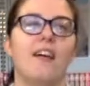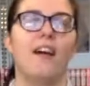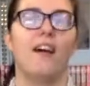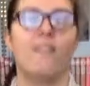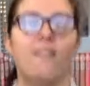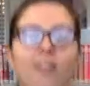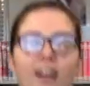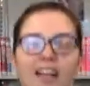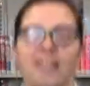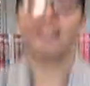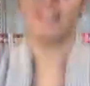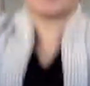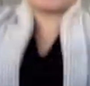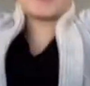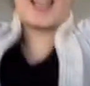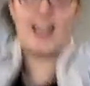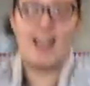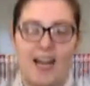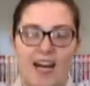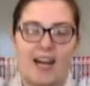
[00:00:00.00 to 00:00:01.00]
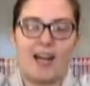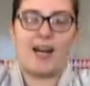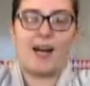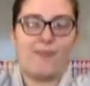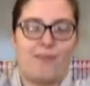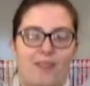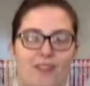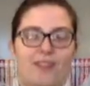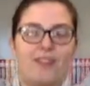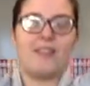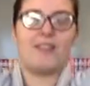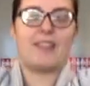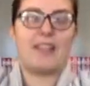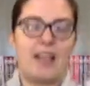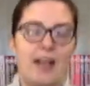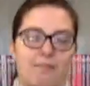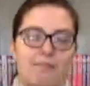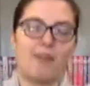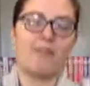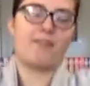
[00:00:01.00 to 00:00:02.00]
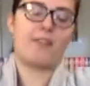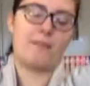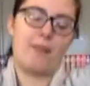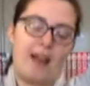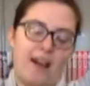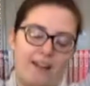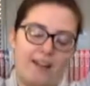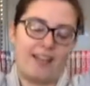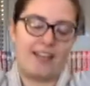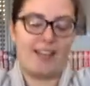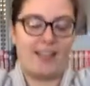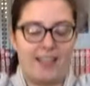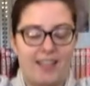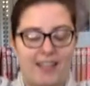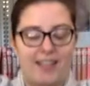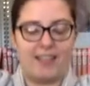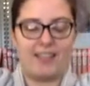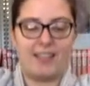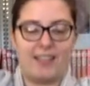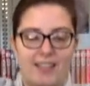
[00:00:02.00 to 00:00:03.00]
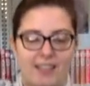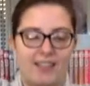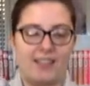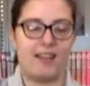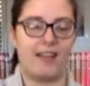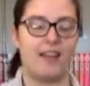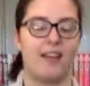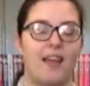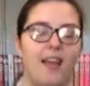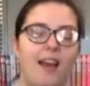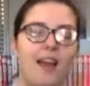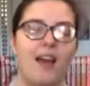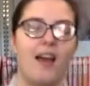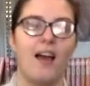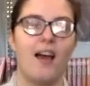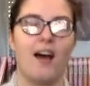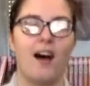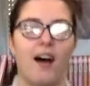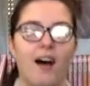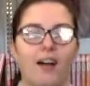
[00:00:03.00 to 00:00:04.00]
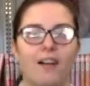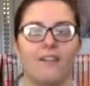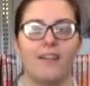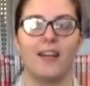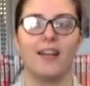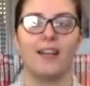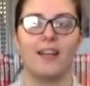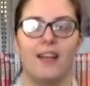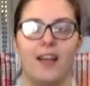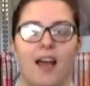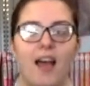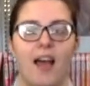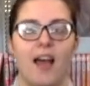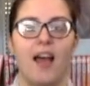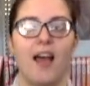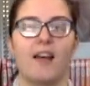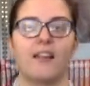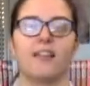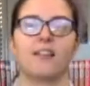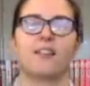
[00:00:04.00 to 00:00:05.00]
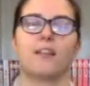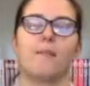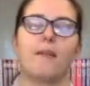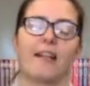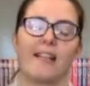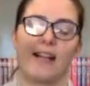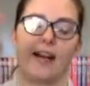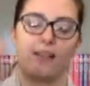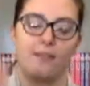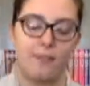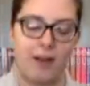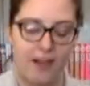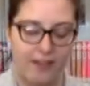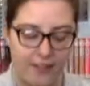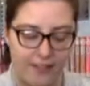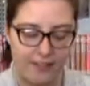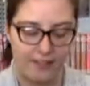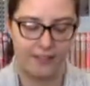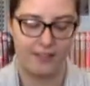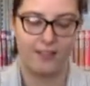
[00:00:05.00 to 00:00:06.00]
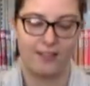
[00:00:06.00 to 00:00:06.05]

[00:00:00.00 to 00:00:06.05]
We're at the top. Top of the mountain. All right, and let's go back down the mountain.